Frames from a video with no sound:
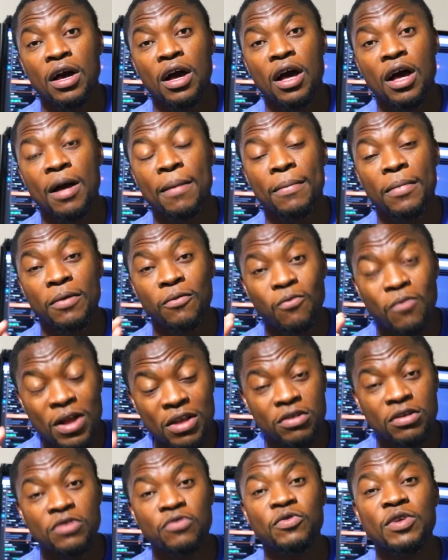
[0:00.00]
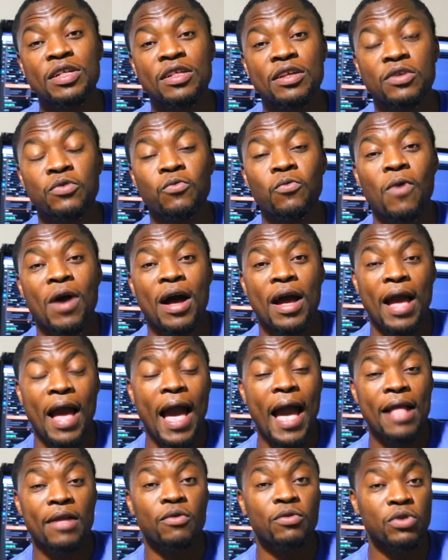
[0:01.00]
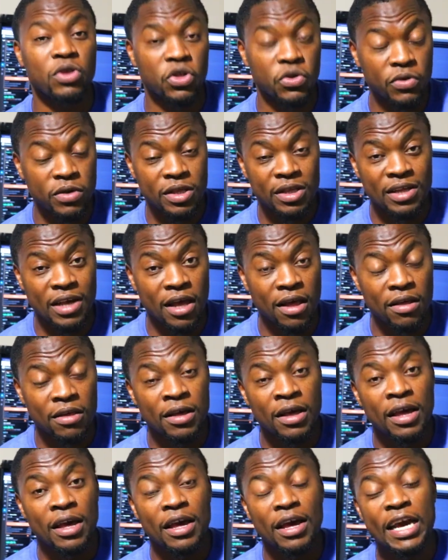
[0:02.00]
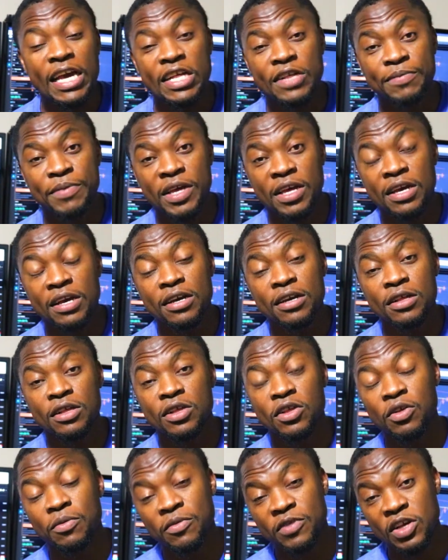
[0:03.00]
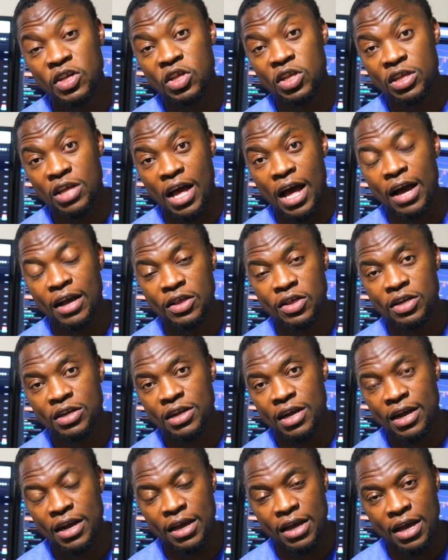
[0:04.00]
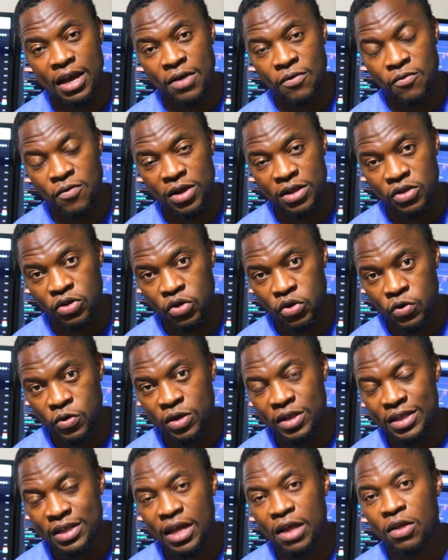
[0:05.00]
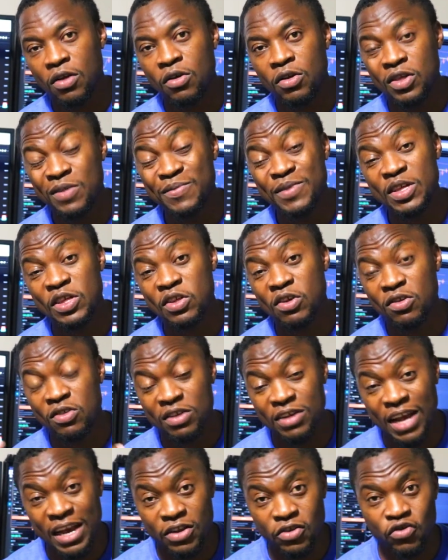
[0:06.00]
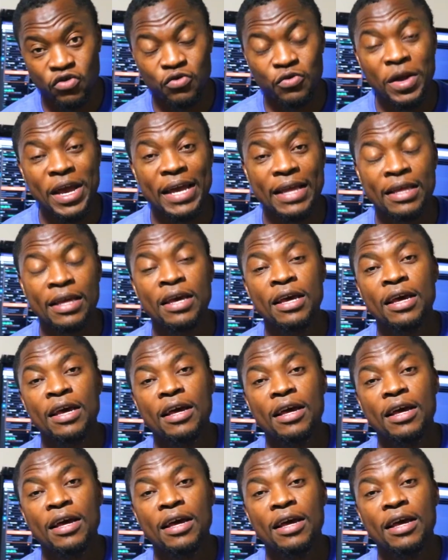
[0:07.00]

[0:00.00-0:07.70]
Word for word: Um, one of the reasons why I don't short sell is because some of the stocks that I, I want to short sell or some of the stocks that I trade,